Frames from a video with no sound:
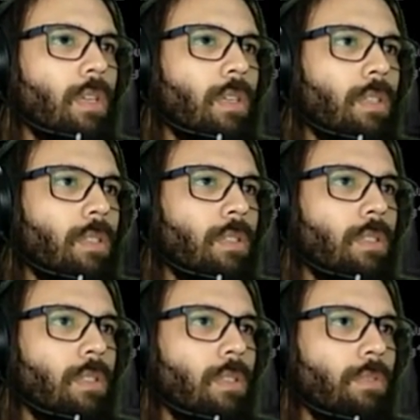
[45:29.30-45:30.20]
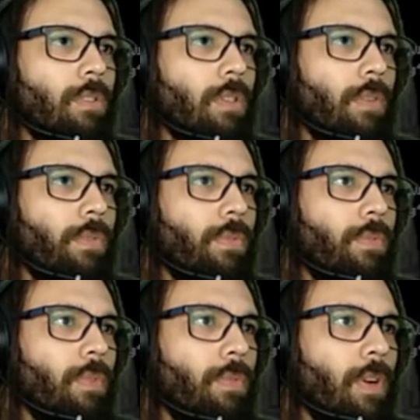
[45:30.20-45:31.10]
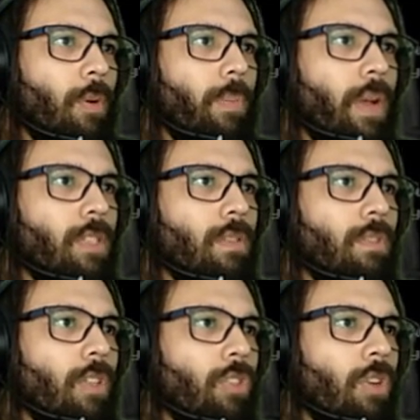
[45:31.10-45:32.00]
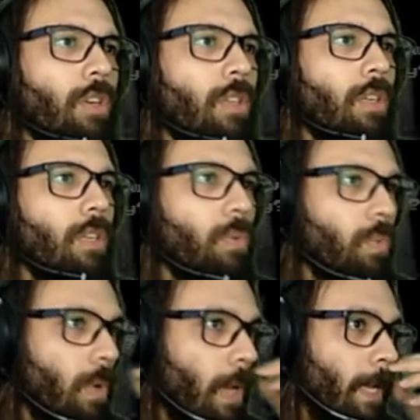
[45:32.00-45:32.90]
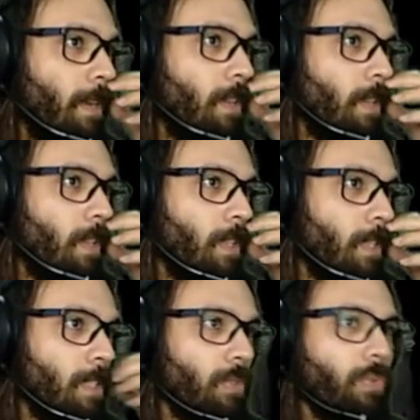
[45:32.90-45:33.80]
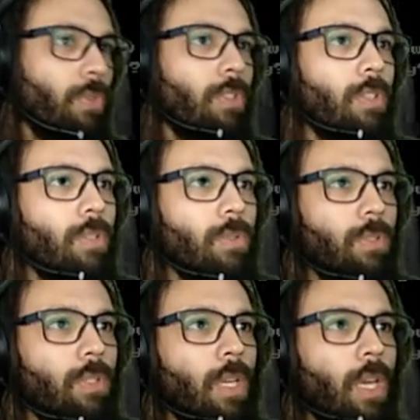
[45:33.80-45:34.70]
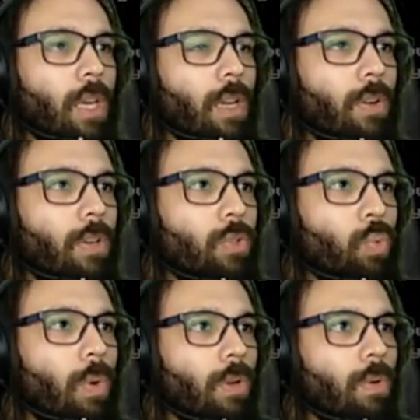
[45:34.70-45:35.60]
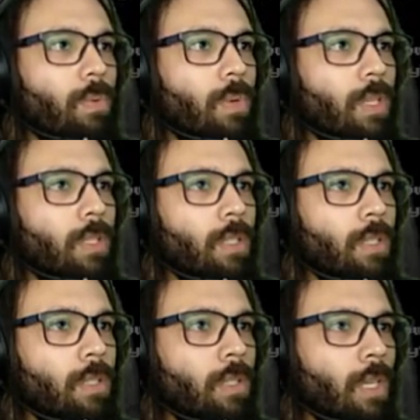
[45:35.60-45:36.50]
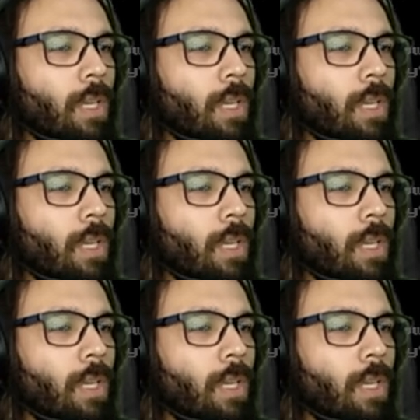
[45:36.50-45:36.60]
Uh, for the the flowerbeds of the northerly Illinois foothills, characters walking or running,